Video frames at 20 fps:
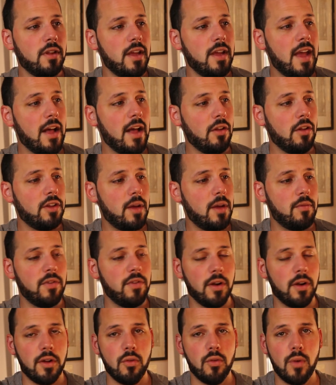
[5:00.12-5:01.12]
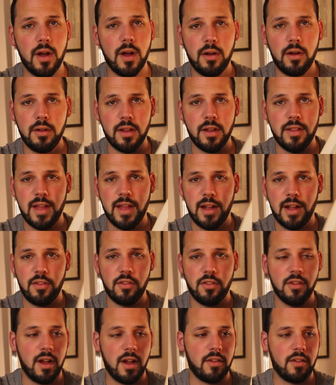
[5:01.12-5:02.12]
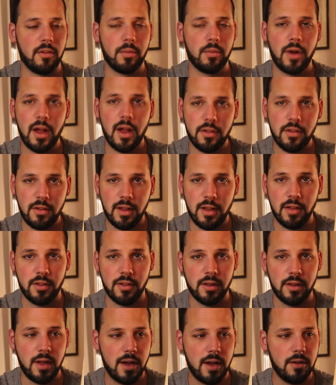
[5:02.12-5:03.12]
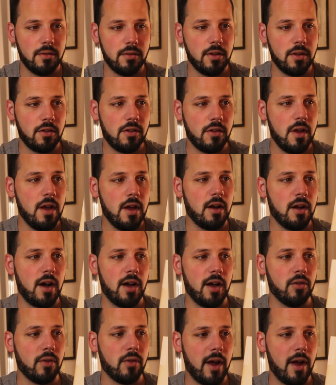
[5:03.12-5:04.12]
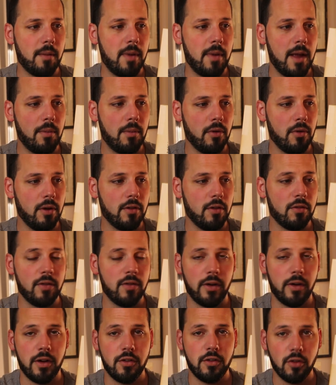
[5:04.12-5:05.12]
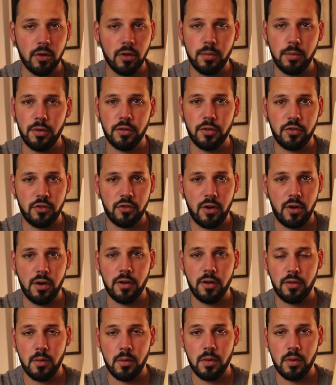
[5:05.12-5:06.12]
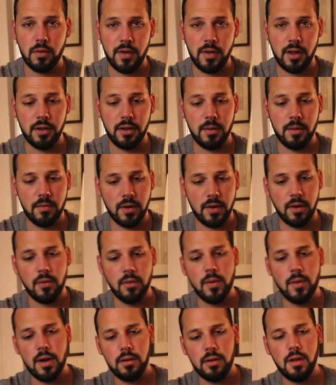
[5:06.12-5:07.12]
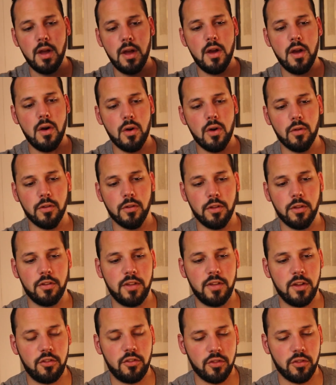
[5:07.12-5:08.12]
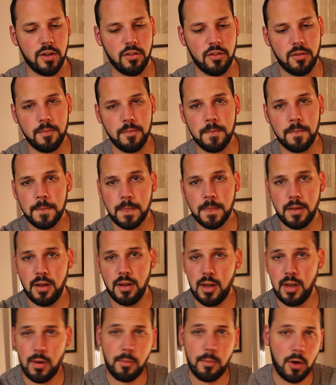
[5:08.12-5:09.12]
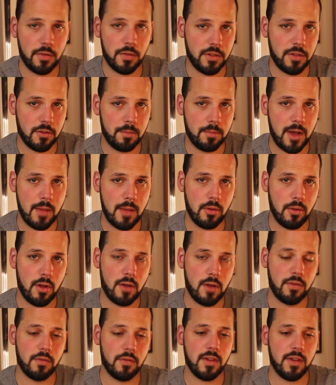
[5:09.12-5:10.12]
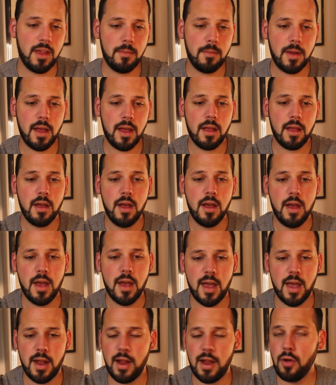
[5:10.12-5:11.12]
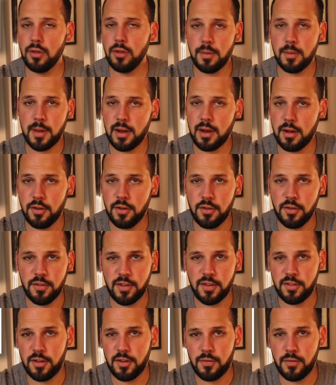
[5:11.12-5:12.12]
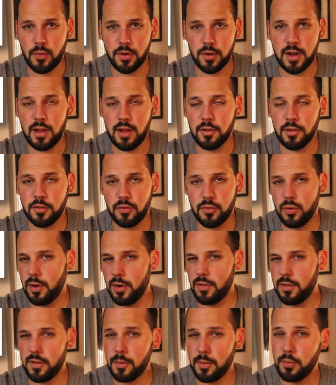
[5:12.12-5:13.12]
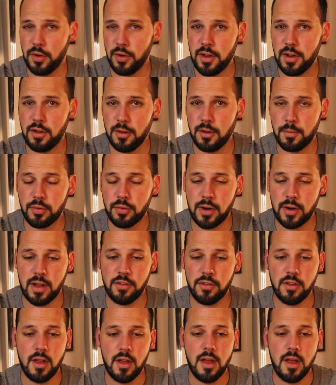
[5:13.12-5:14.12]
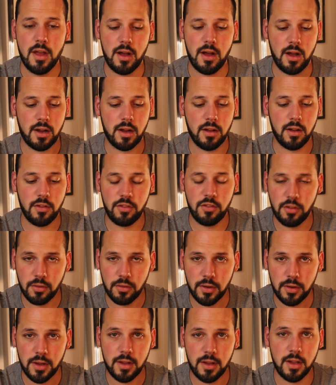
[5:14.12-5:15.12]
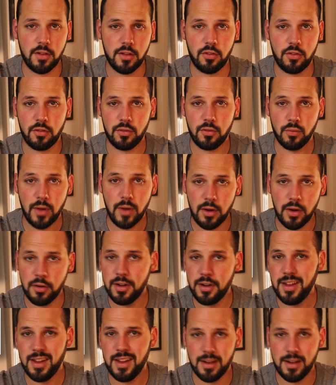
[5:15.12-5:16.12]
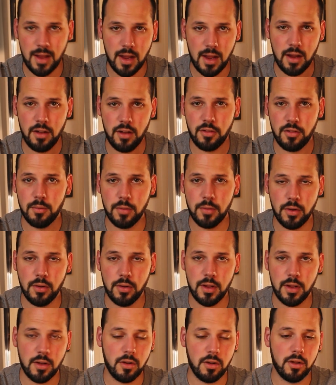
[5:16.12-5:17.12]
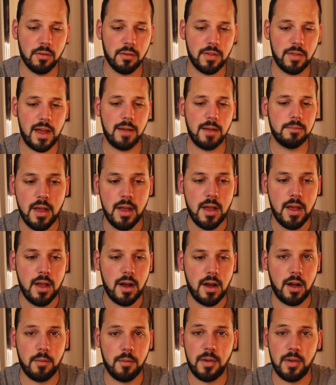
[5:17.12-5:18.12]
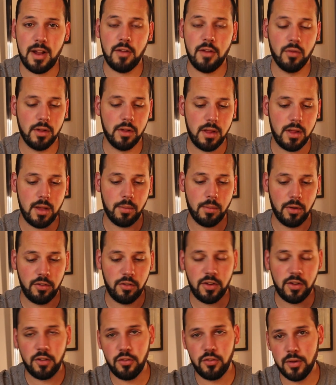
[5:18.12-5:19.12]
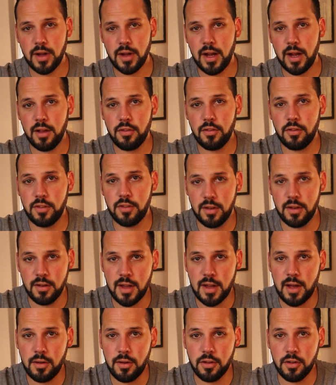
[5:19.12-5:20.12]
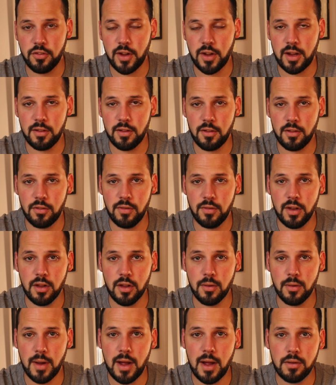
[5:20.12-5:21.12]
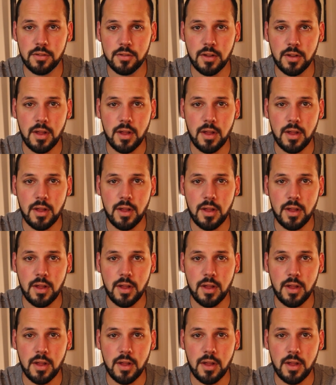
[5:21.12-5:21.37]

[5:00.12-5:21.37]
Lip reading: held up very well, and that's not surprising as a lot of this cotton rag paper is very durable and strong, and so it would have held up very well over the centuries. Now, I bought this Bible off of eBay, and I only paid $164 for it, so it's a pretty good price considering its rarity and age and beauty and all of that. But I really appreciate you guys sitting down and checking this video out.